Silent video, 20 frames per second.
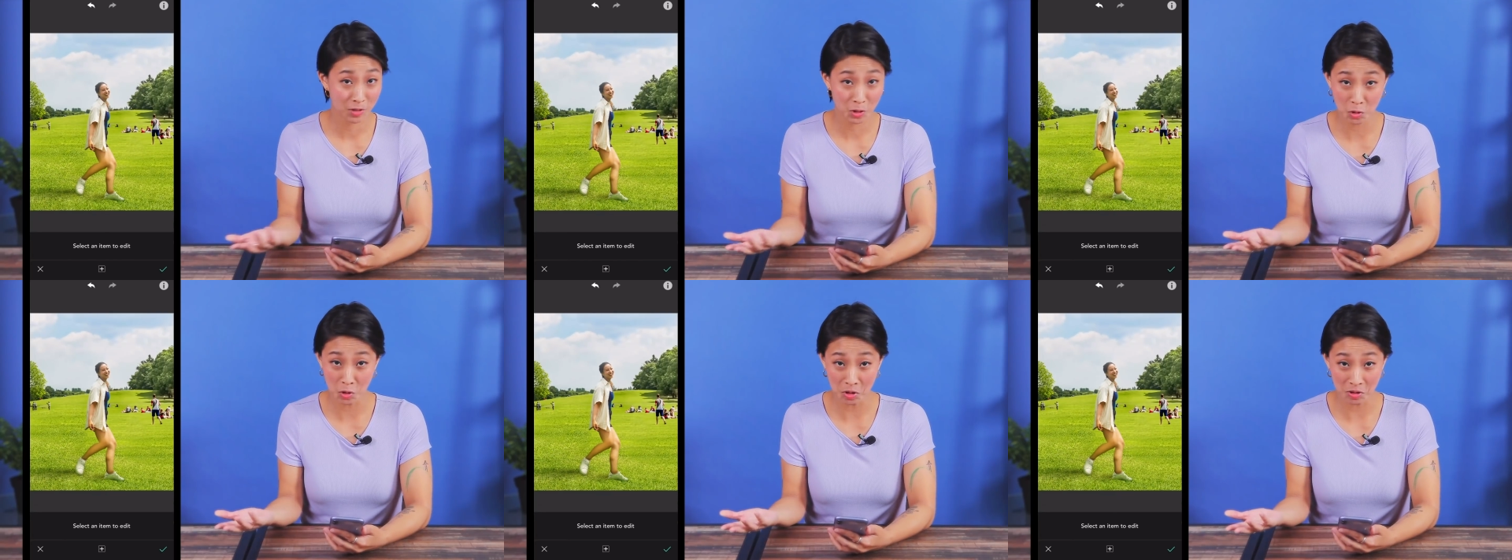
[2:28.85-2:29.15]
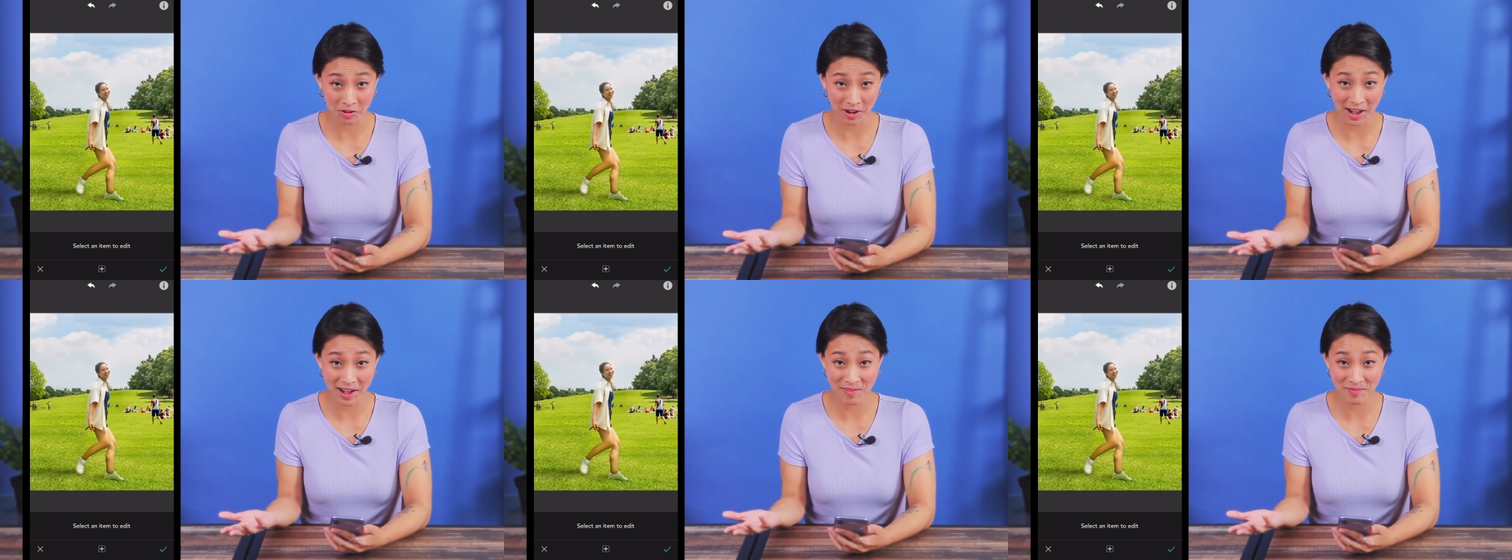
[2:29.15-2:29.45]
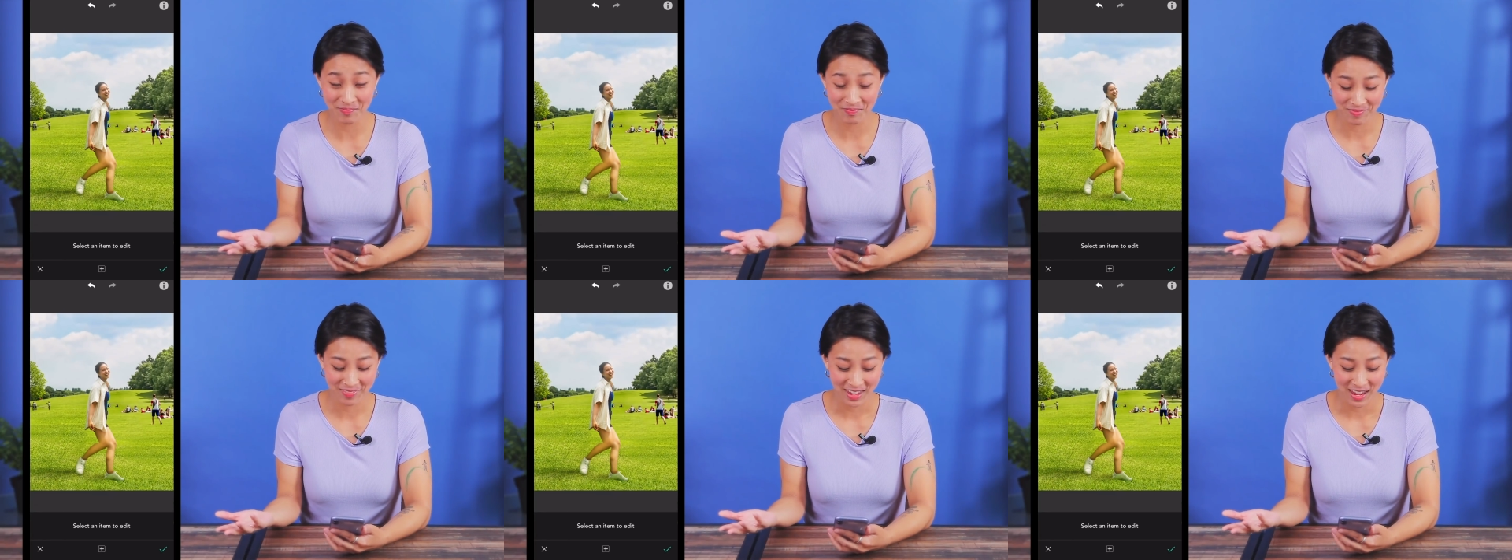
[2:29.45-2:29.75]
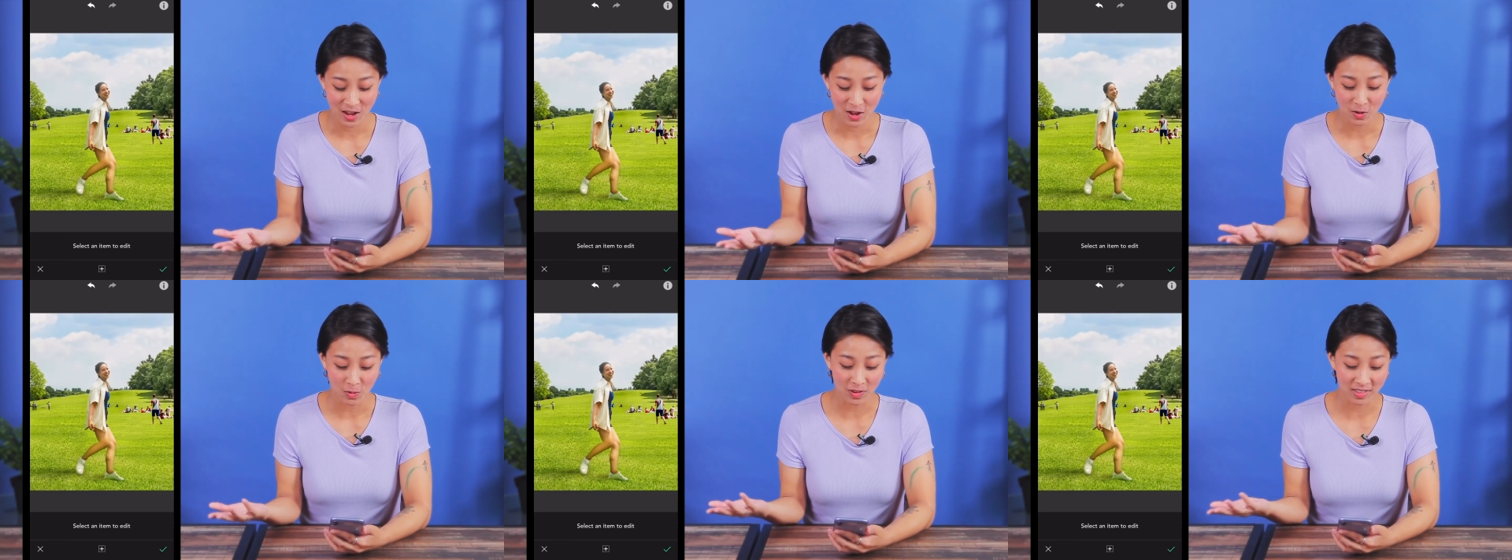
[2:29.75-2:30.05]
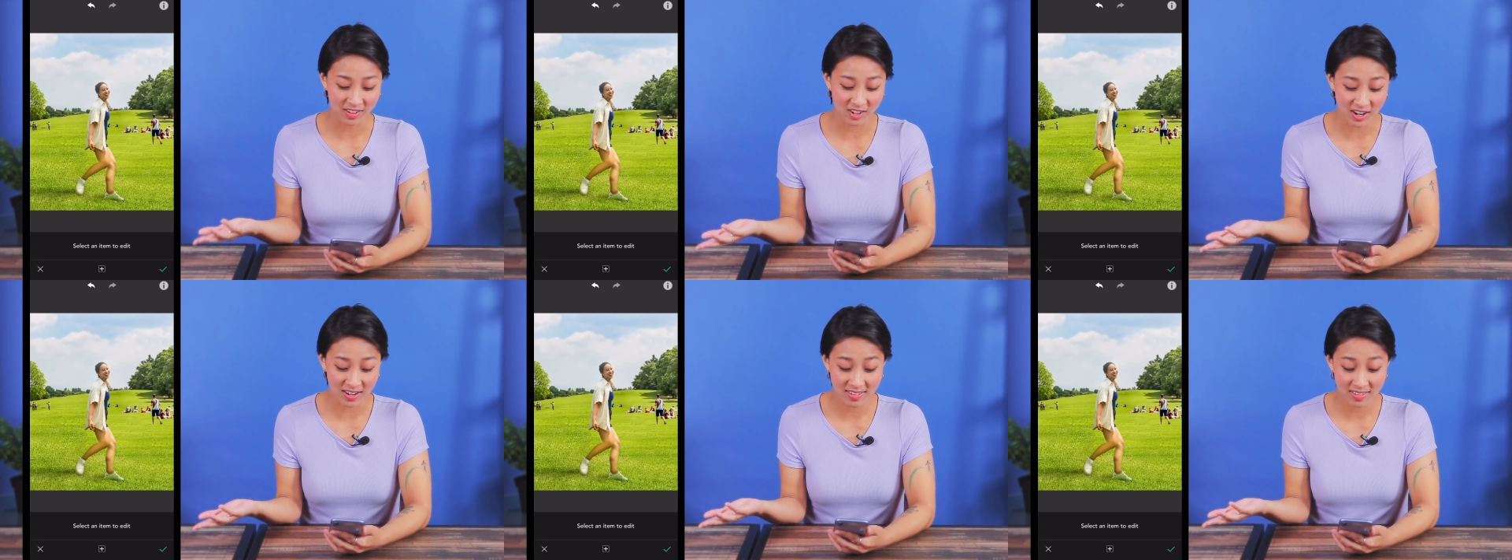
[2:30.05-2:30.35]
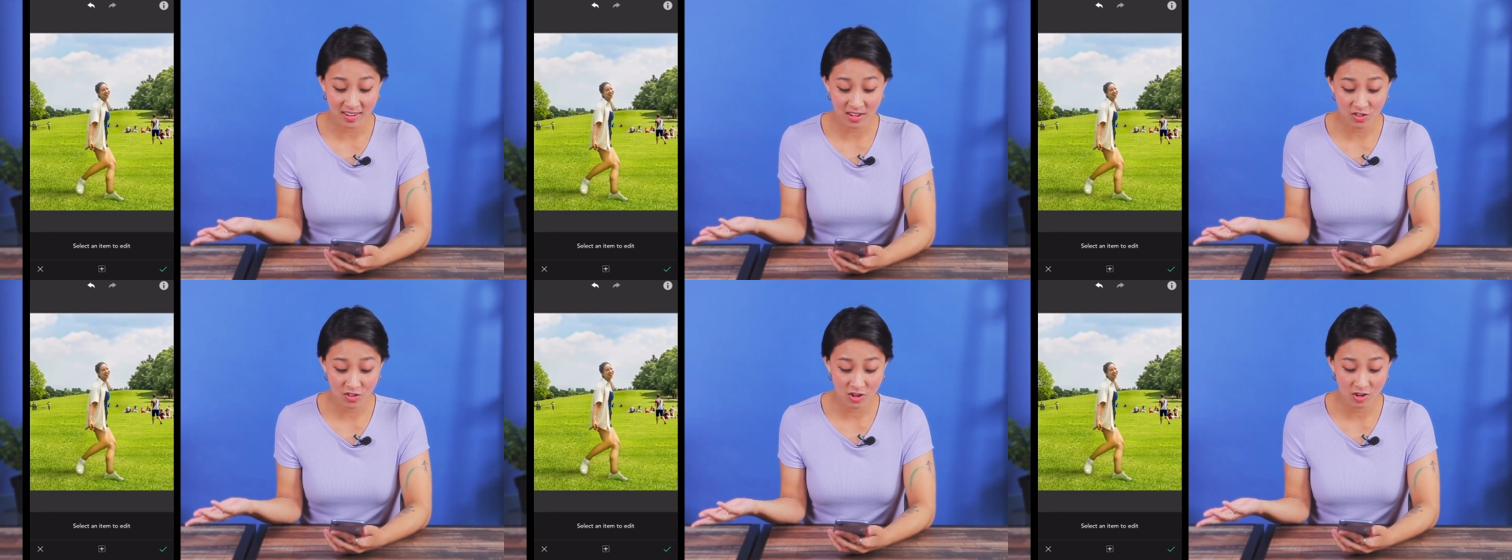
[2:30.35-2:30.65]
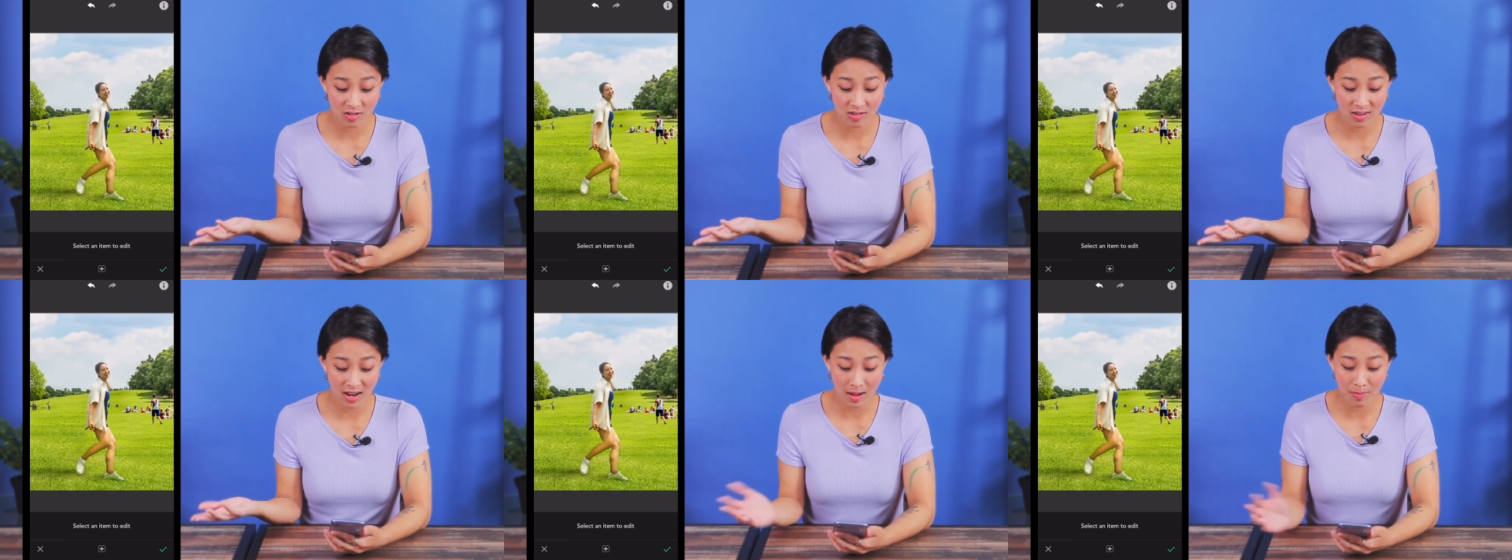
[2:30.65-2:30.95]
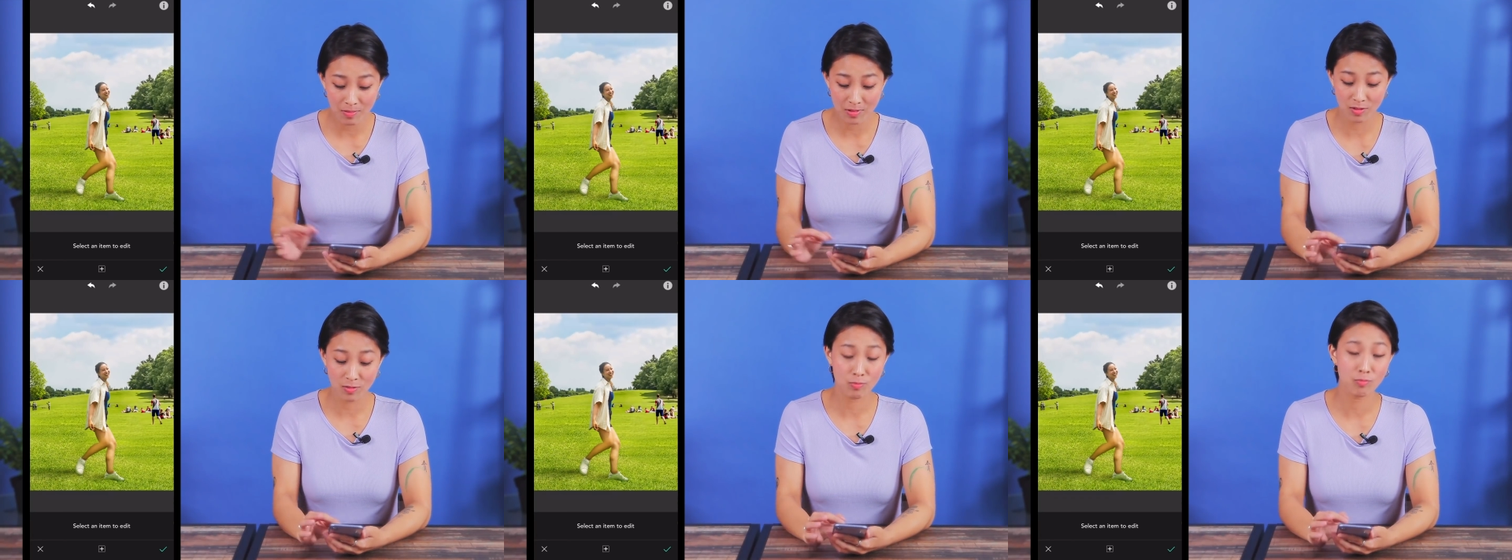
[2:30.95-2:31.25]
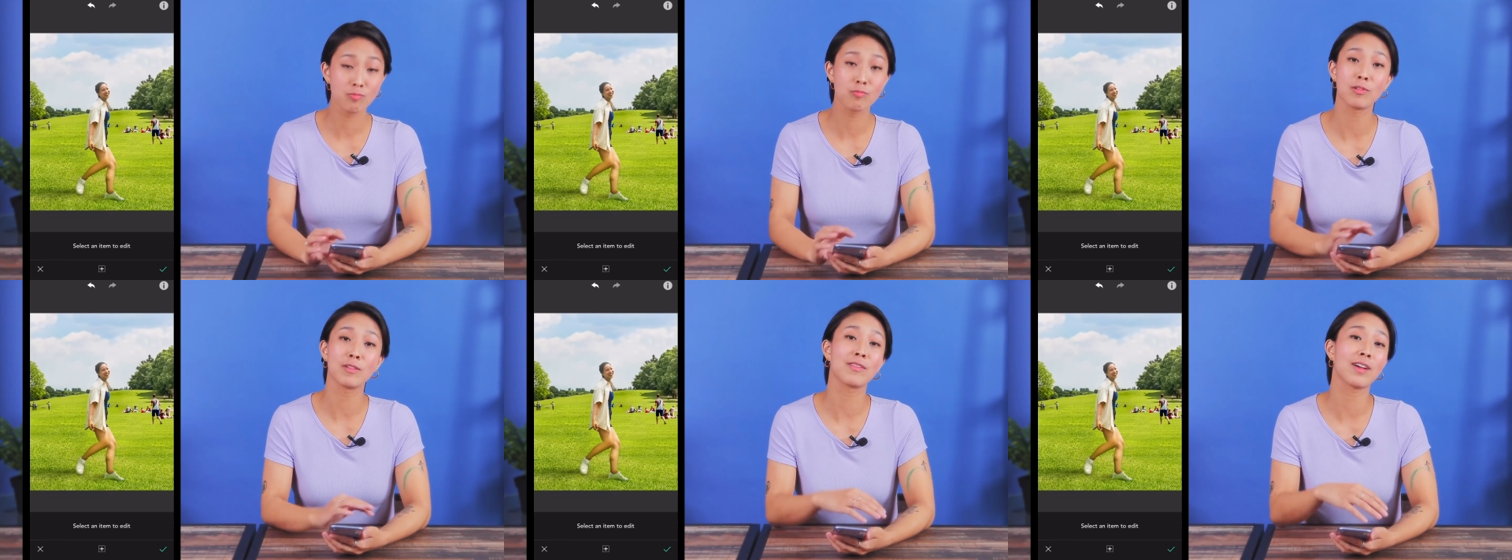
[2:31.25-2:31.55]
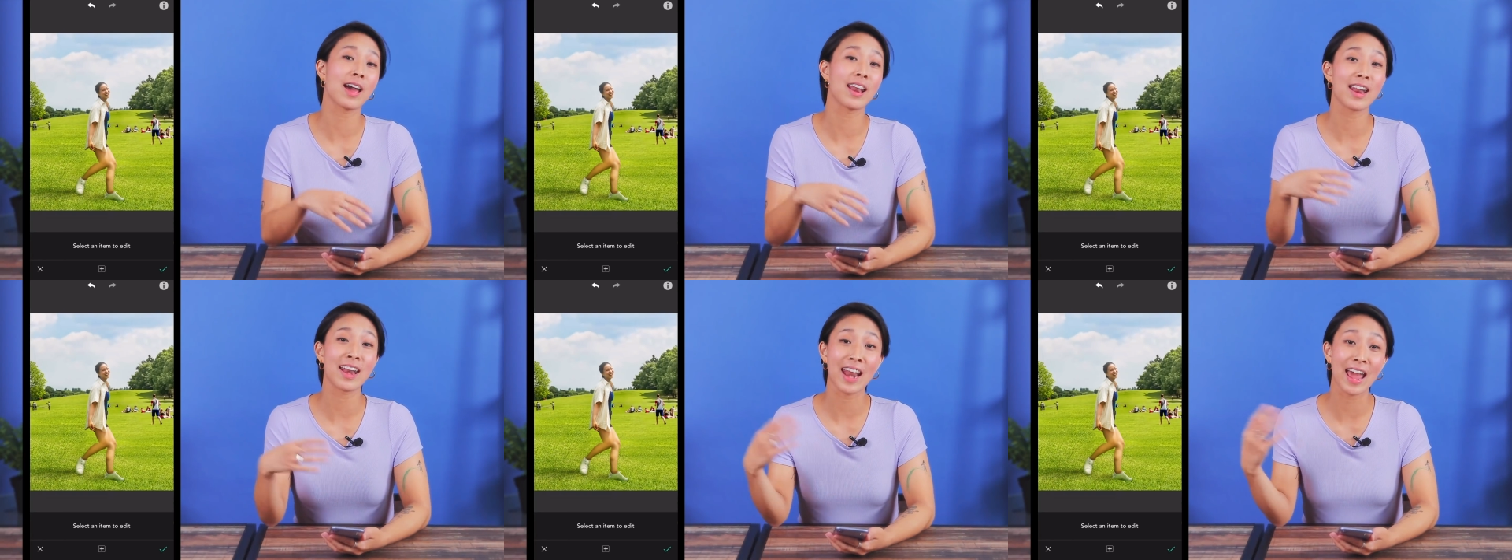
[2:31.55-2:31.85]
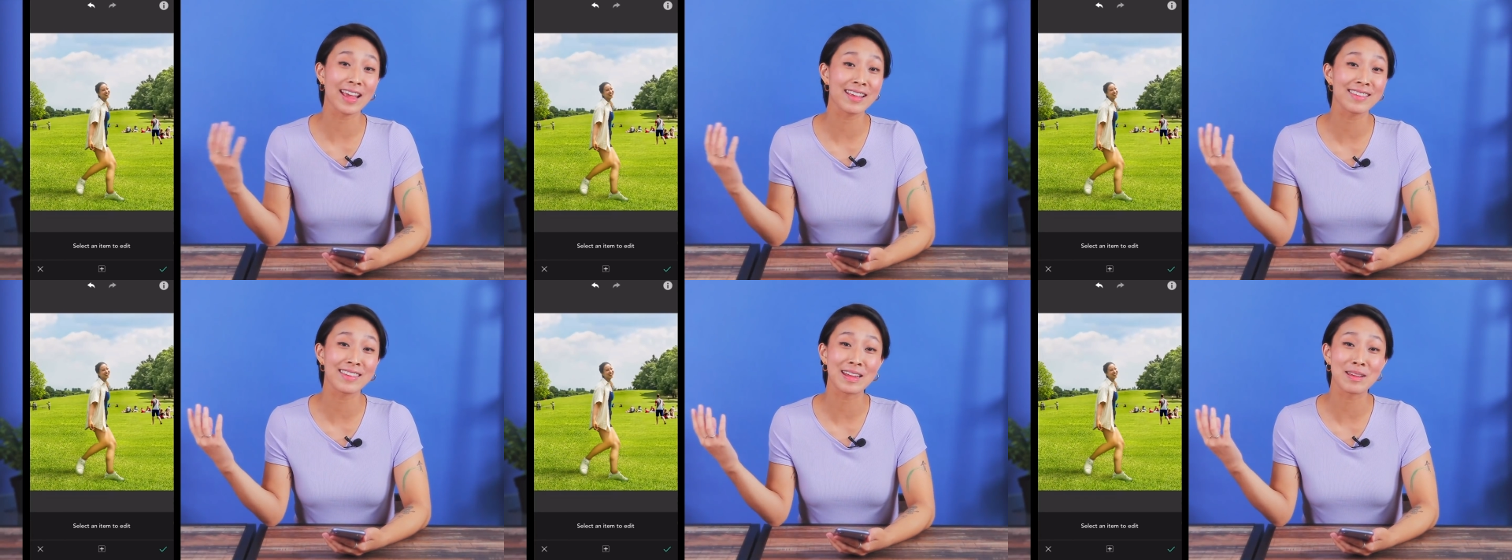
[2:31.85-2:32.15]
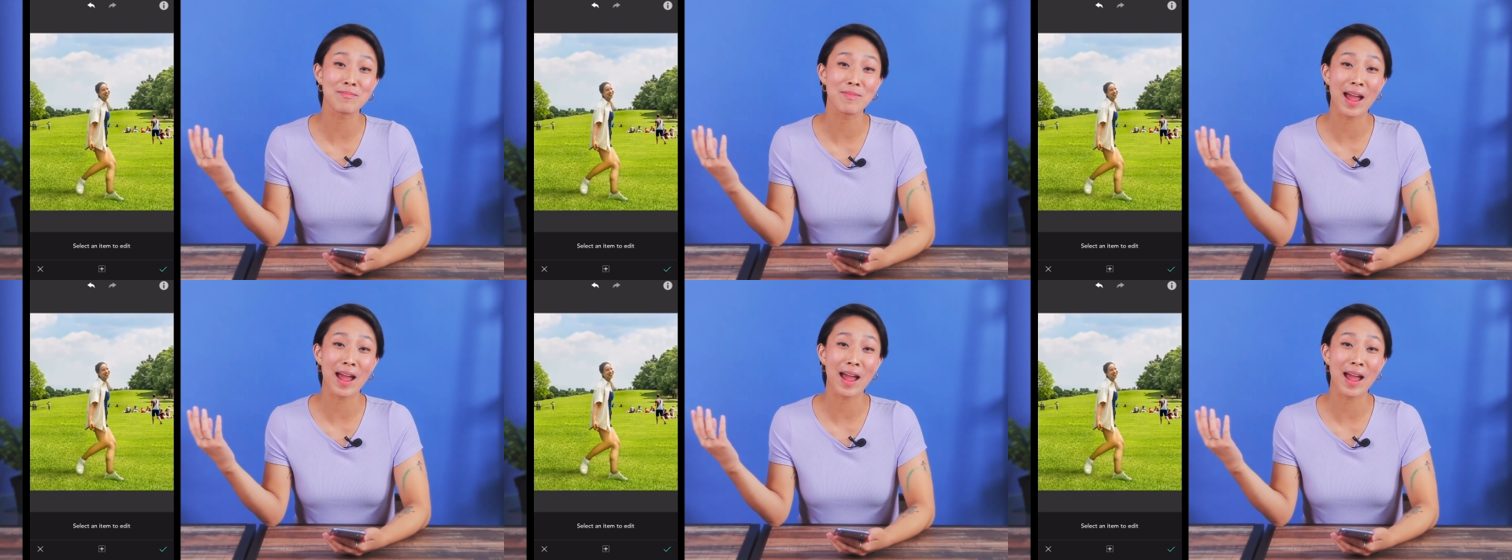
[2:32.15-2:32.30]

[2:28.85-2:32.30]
Cool, right? With just these two steps, we've got a nice neat